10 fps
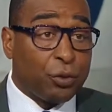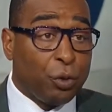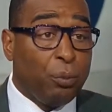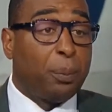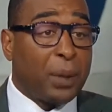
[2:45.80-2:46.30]

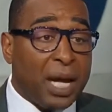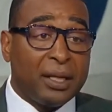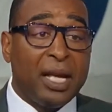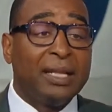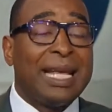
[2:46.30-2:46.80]
group,
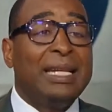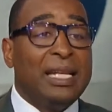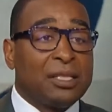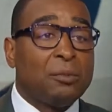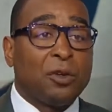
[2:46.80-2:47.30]
but they
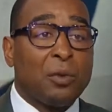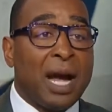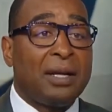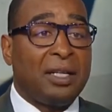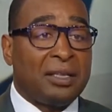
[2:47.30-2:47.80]
need some
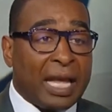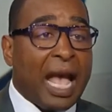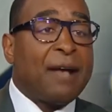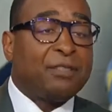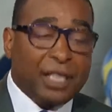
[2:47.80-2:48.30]
variety. They
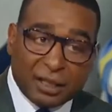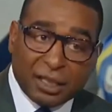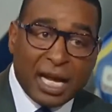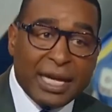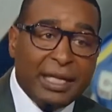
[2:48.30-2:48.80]
have to get
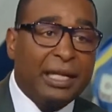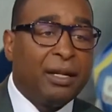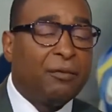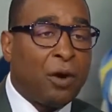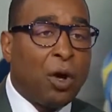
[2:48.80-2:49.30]
the tight
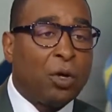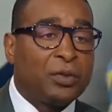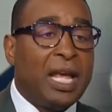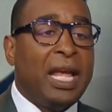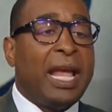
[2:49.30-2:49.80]
end
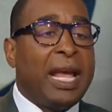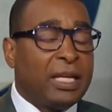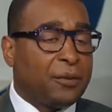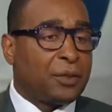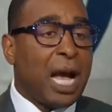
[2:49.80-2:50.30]
involved.
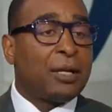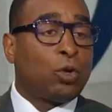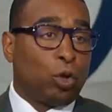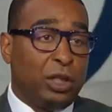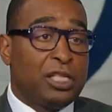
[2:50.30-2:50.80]
And if
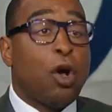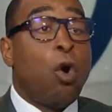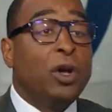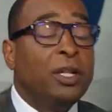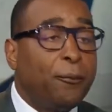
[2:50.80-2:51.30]
Todd Gurley's
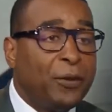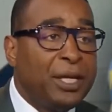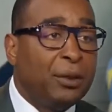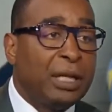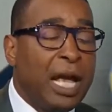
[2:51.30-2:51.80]
on the
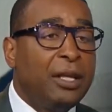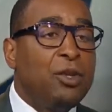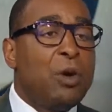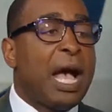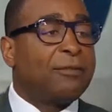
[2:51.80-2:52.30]
field,
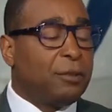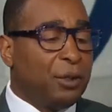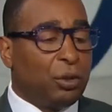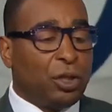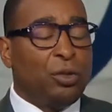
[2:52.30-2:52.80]
you have to
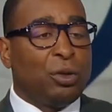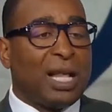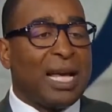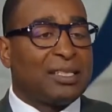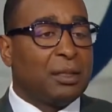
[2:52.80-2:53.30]
be able to
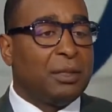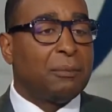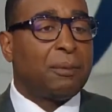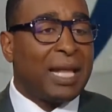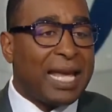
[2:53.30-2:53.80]
utilize him
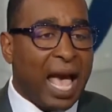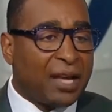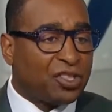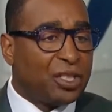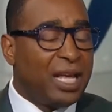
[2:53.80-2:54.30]
in play
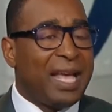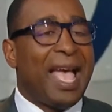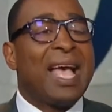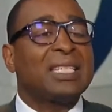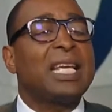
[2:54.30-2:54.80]
action
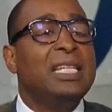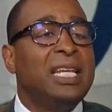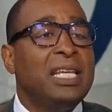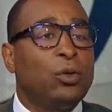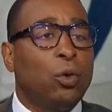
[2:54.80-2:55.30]
as a
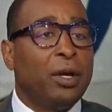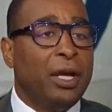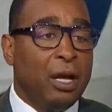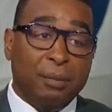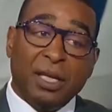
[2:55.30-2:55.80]

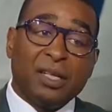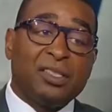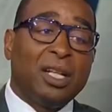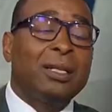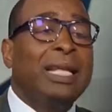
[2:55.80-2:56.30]
decoy
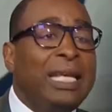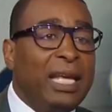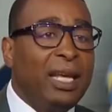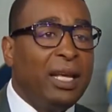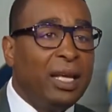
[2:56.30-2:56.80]
because the
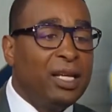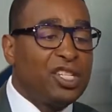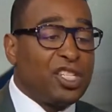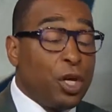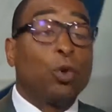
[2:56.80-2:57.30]
league
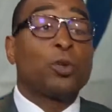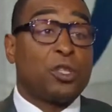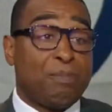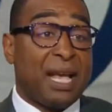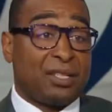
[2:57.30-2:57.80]
still
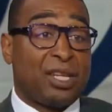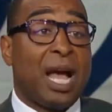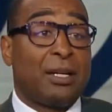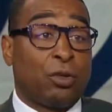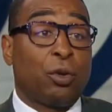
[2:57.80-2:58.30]
respects
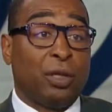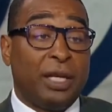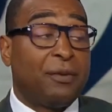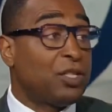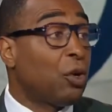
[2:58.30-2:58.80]
Todd
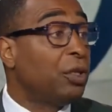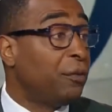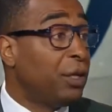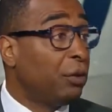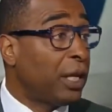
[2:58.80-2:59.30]
Gurley if he's on the field.